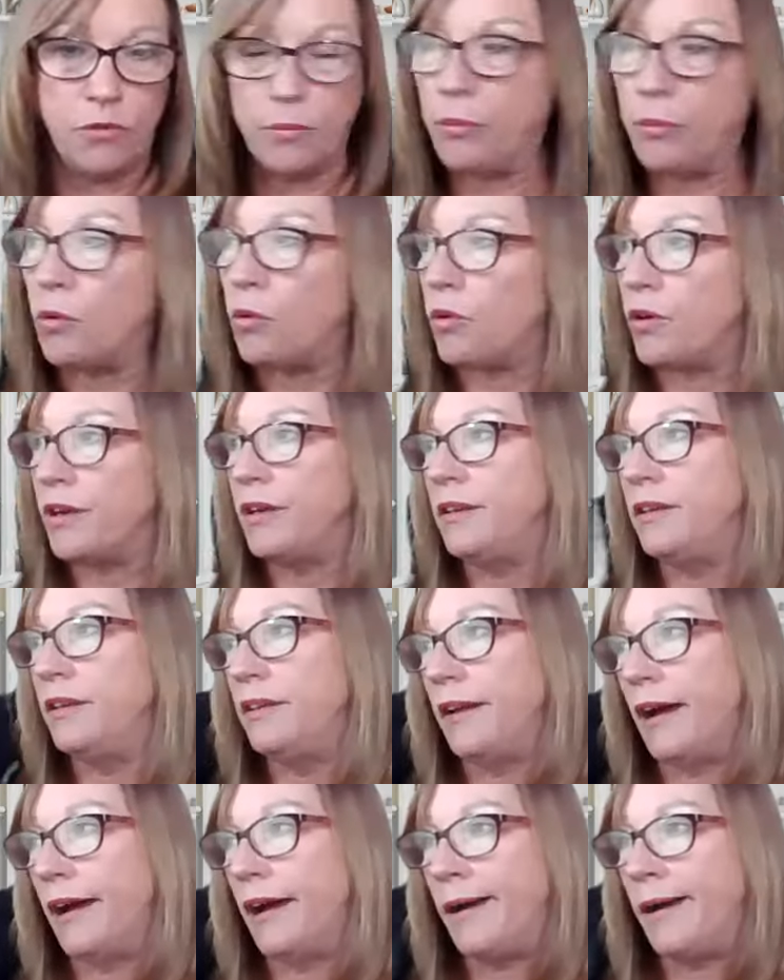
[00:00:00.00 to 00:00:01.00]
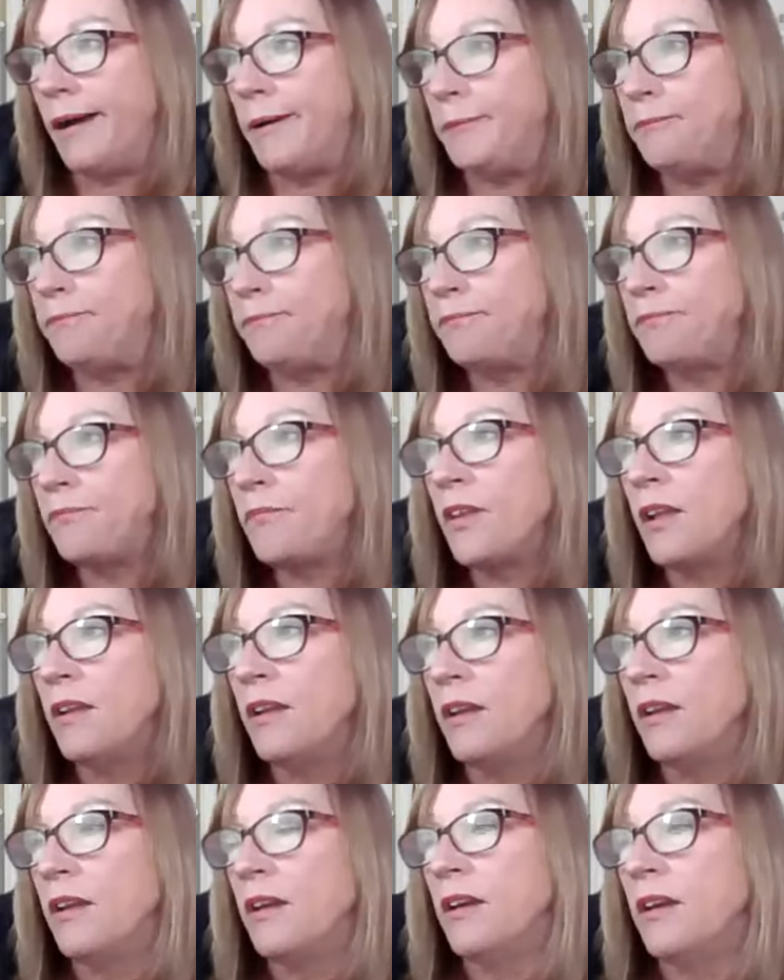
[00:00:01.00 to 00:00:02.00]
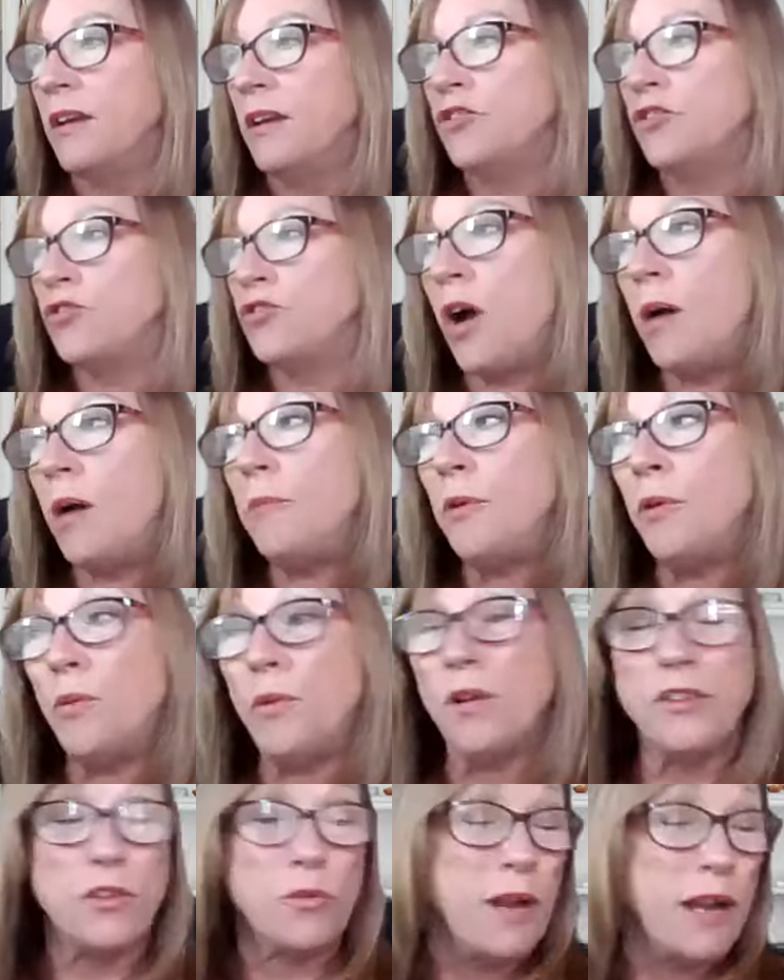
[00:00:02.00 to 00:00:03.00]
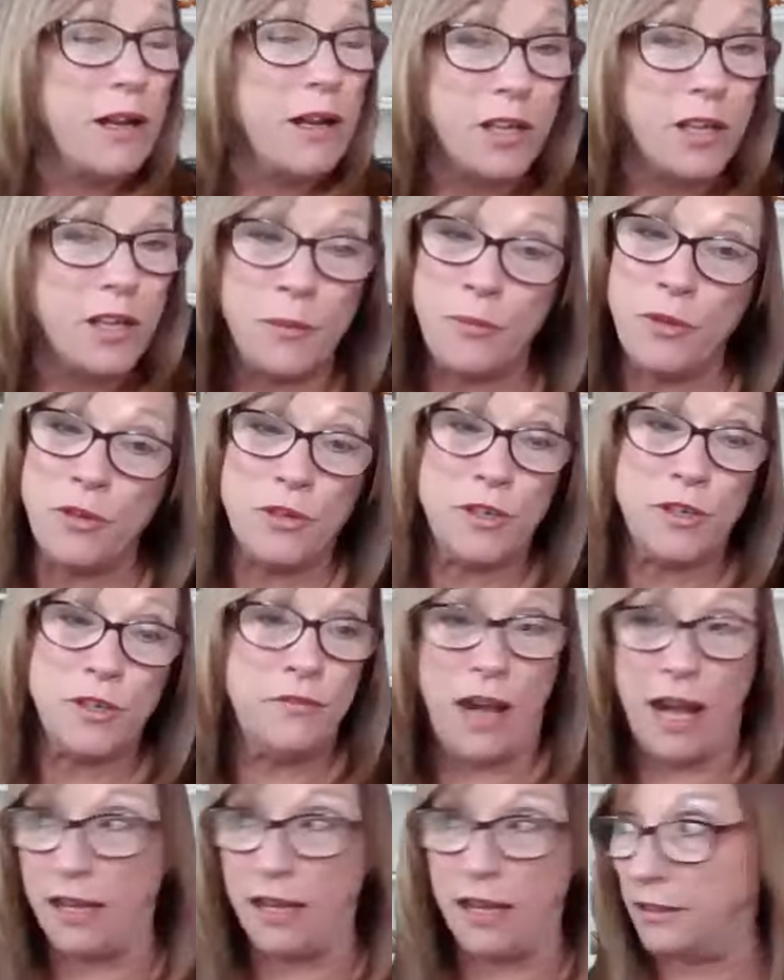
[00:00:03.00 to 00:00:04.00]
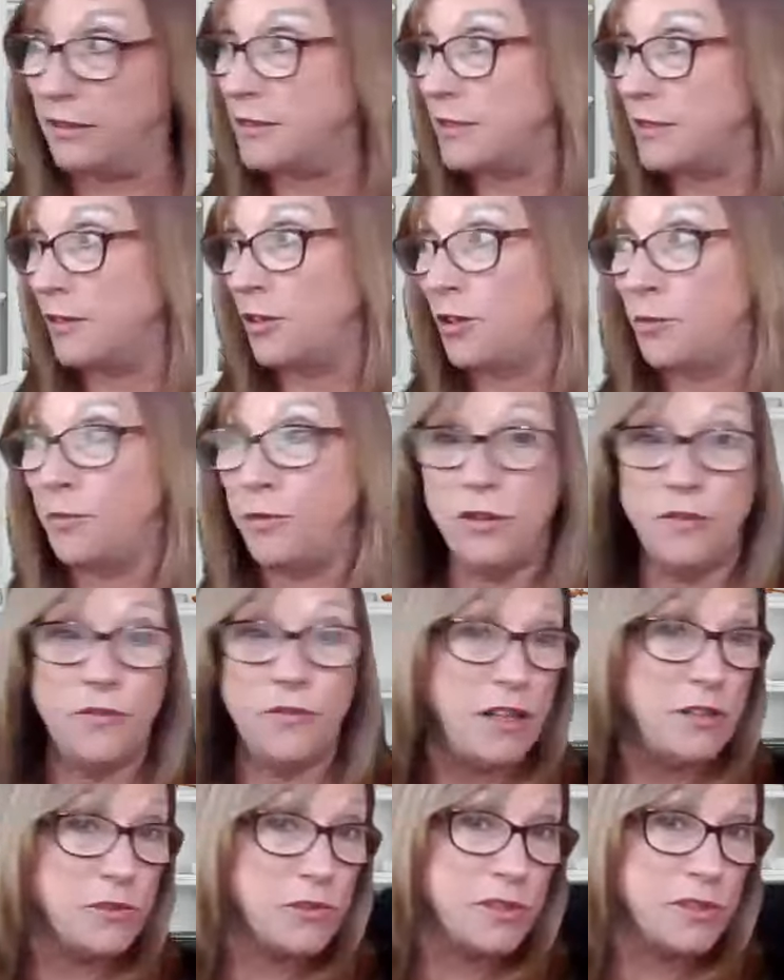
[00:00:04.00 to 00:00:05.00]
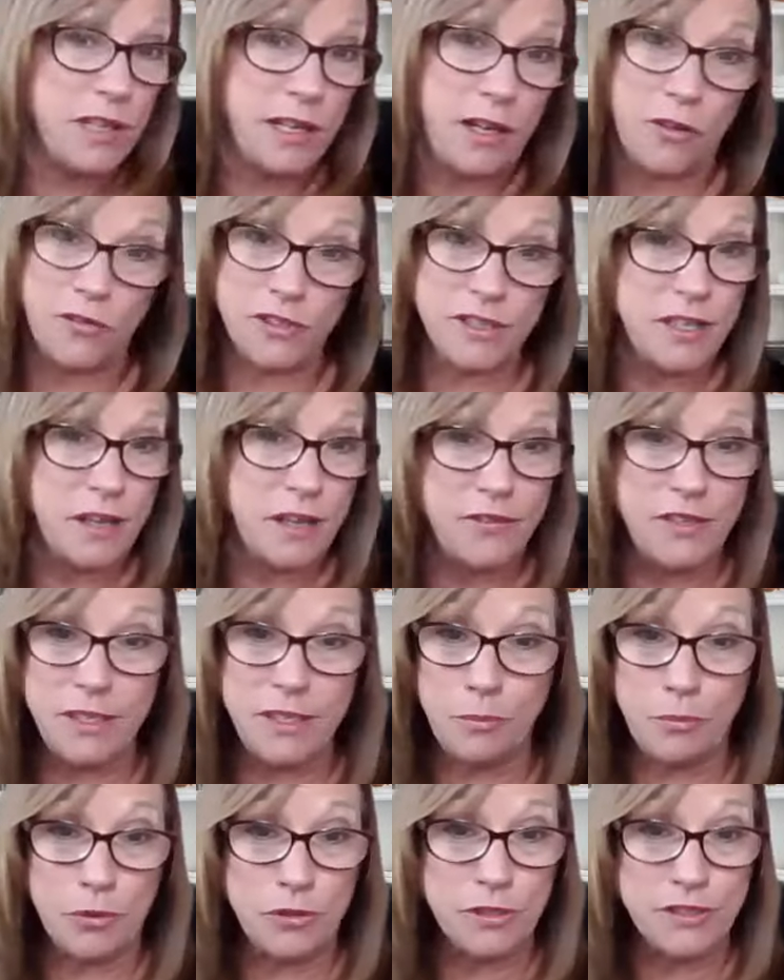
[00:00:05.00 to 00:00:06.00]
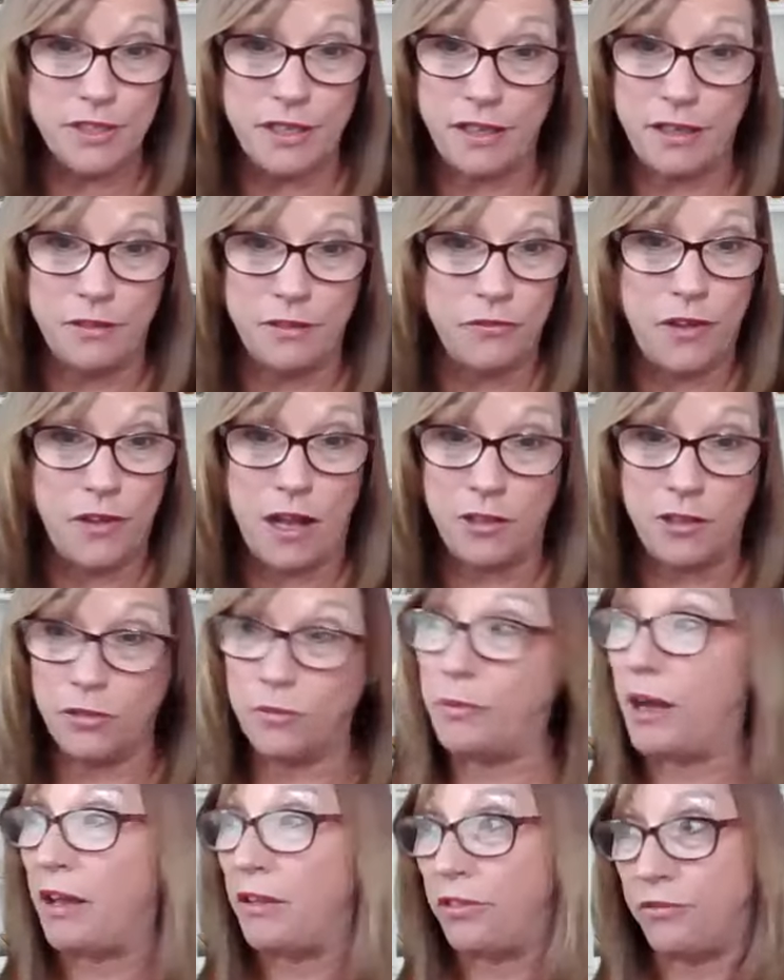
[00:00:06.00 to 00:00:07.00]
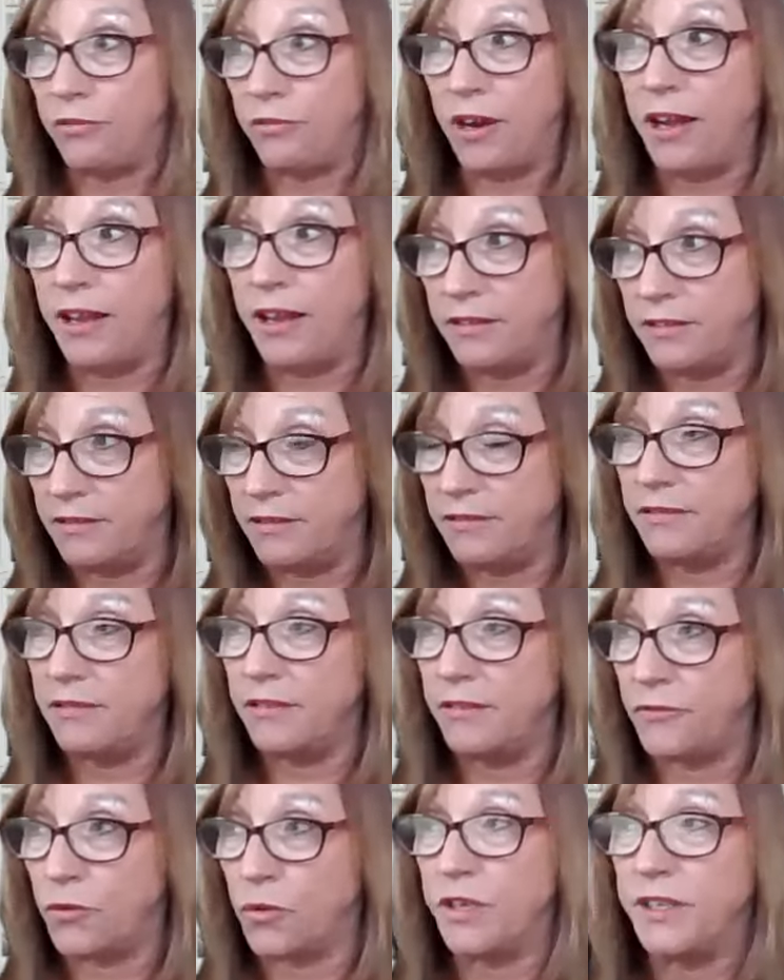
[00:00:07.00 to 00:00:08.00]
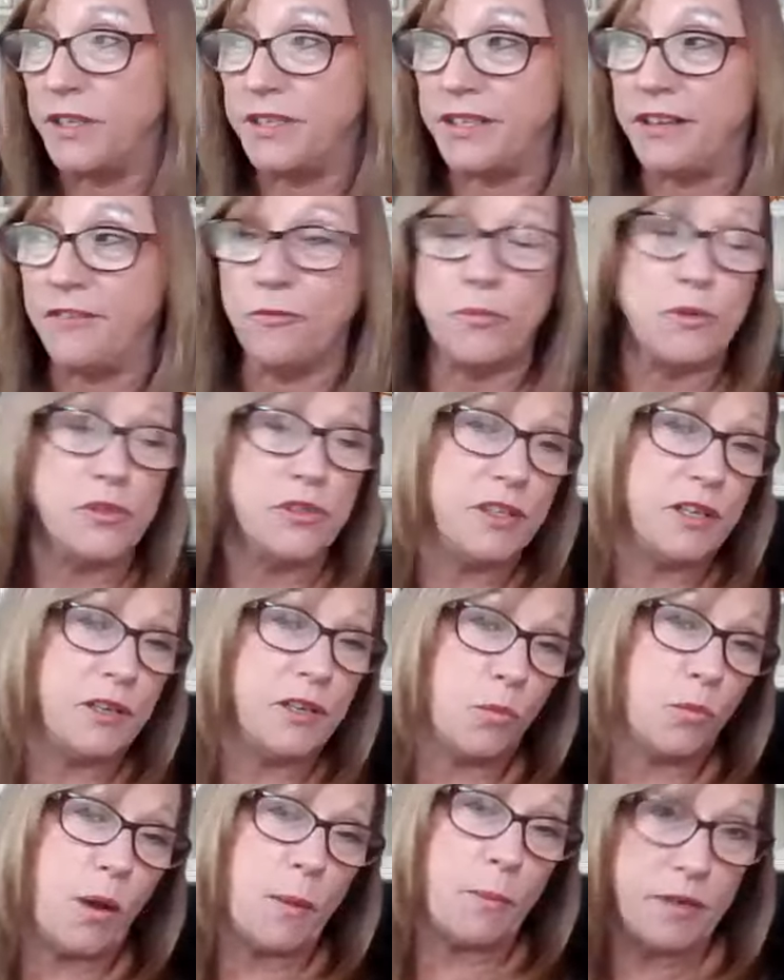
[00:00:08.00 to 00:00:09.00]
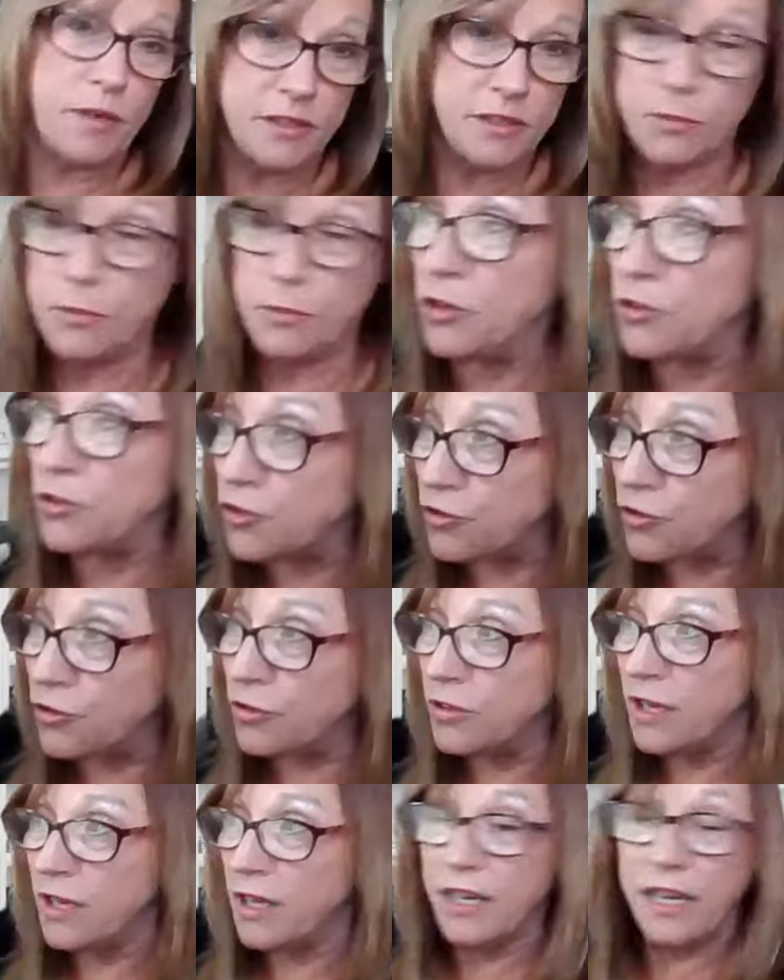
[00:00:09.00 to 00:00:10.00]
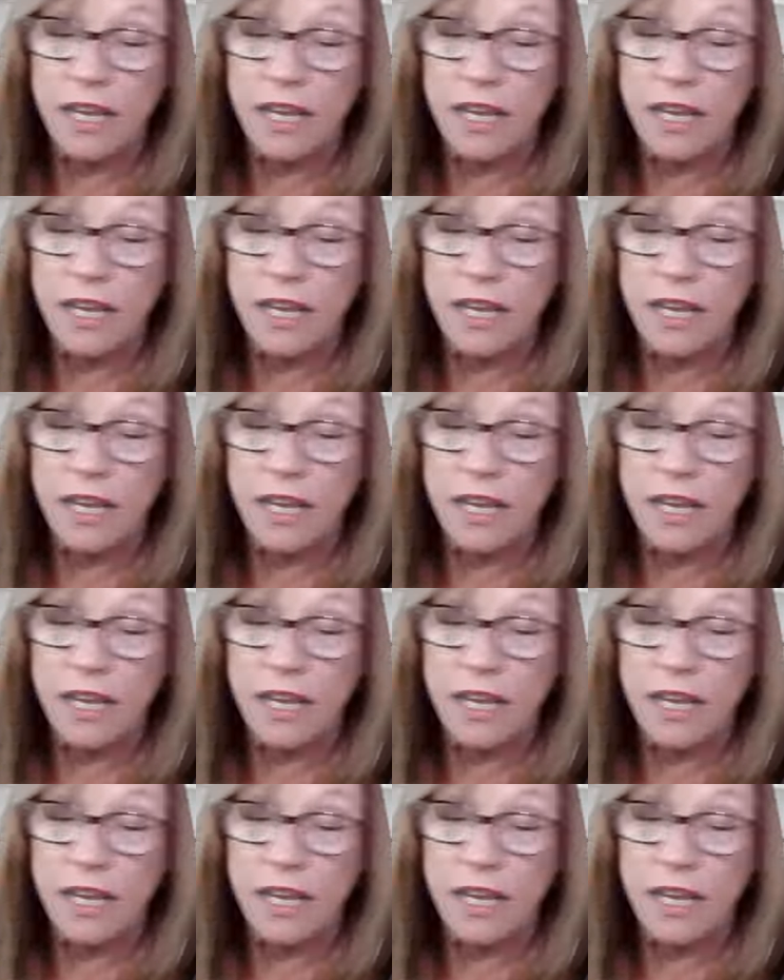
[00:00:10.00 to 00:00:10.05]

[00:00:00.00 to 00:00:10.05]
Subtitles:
reported trauma was around community violence. So community violence was like over 70%, followed by threat, 47%, and weapon exposure